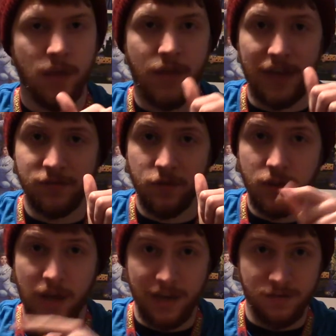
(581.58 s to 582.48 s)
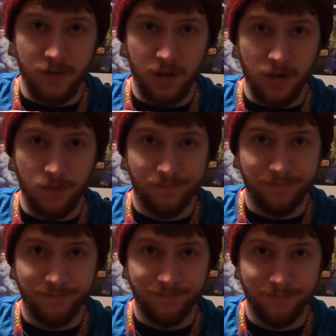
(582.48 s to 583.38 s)
that's for the next video.
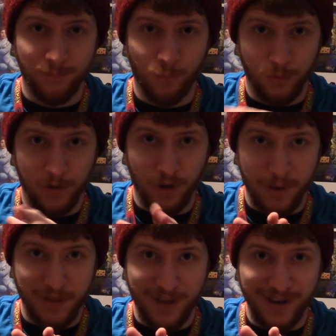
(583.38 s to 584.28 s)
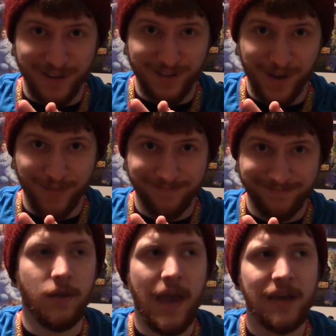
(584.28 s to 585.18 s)
We'll talk about that next time.
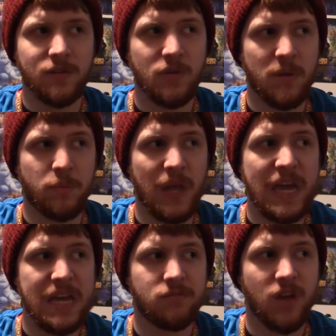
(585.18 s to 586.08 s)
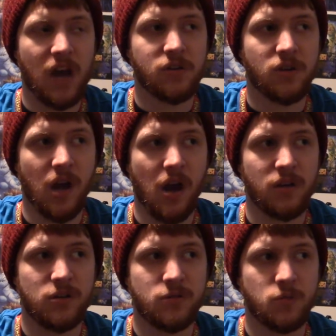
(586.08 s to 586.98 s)
The actor that played Dr.
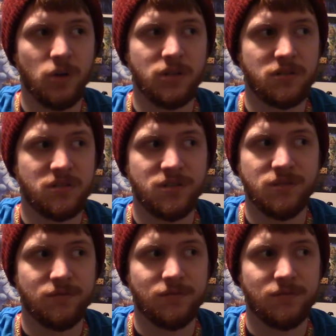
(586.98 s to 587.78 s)
Connors was